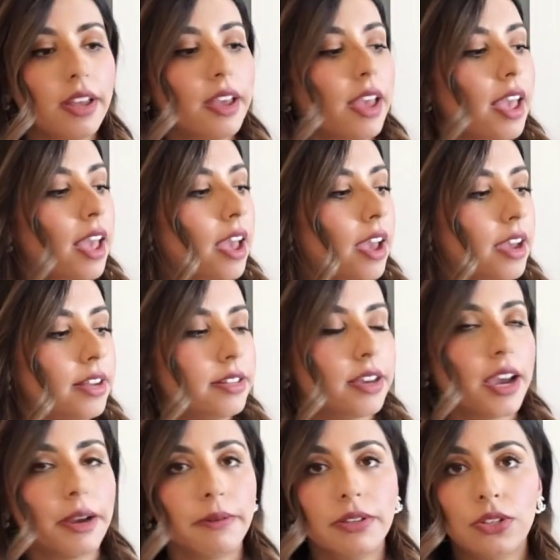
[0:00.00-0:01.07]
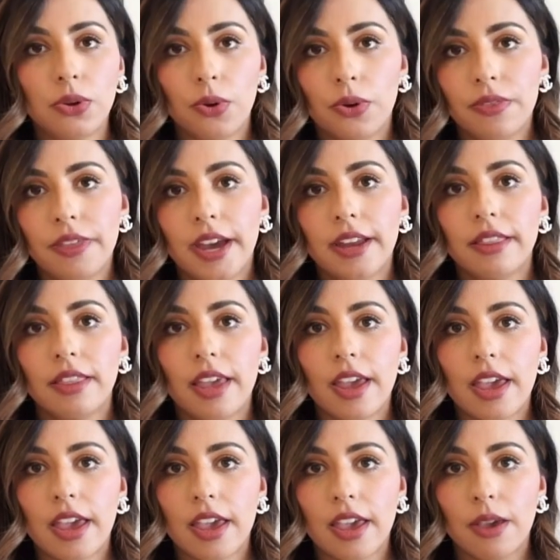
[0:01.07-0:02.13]
and I was told that
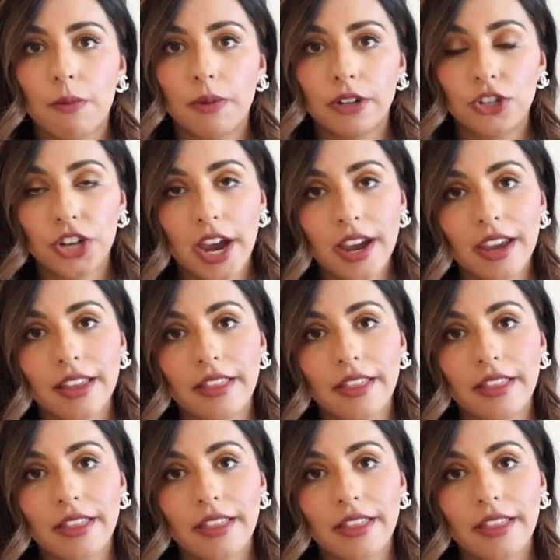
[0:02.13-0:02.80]
they will check,